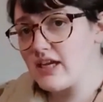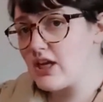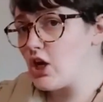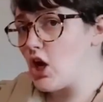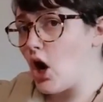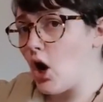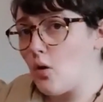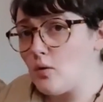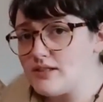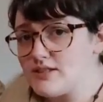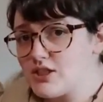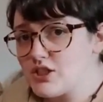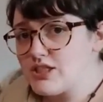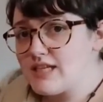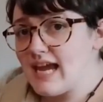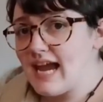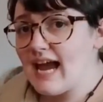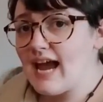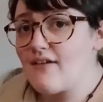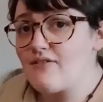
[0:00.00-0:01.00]
always good to
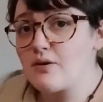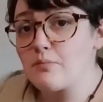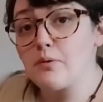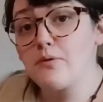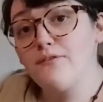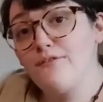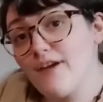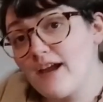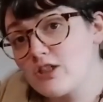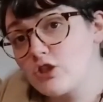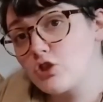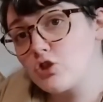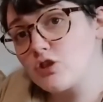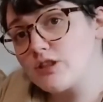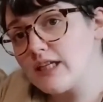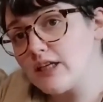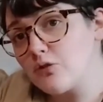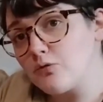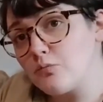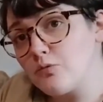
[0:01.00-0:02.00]
have, and a professional tick
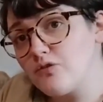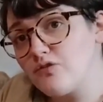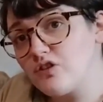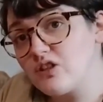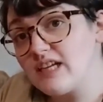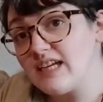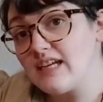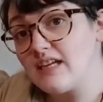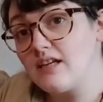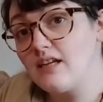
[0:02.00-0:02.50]
removal kit.